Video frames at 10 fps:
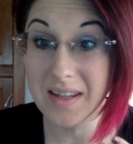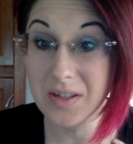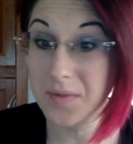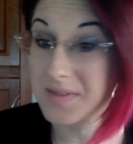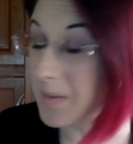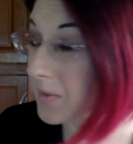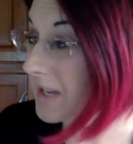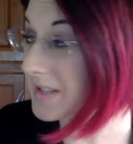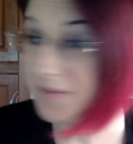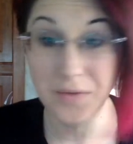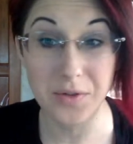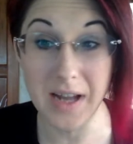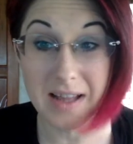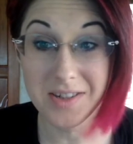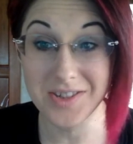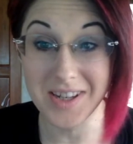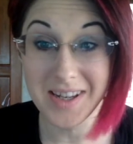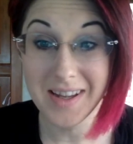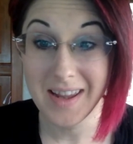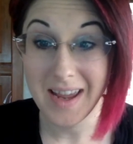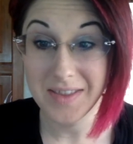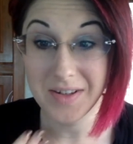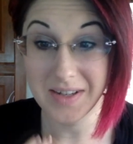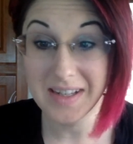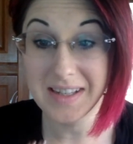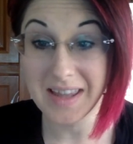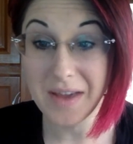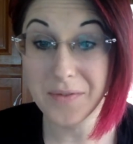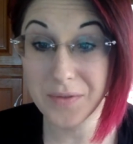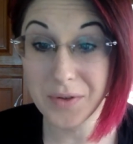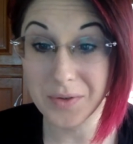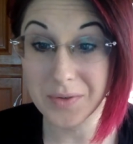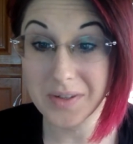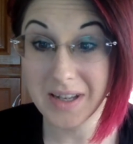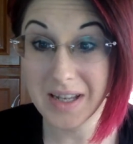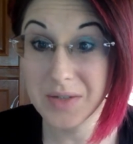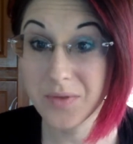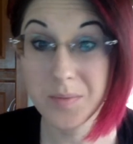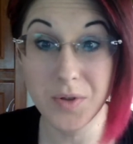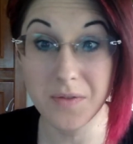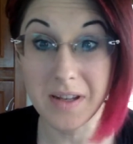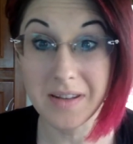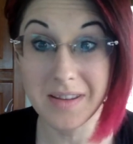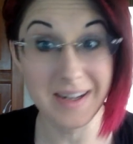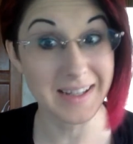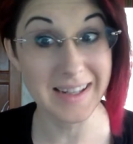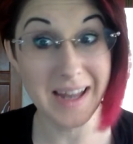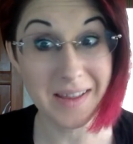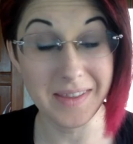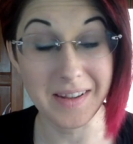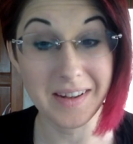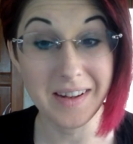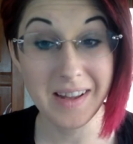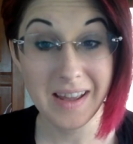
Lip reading: you know, if someone has a food allergy and they're eating that food and you remove it, they're going to get healthier.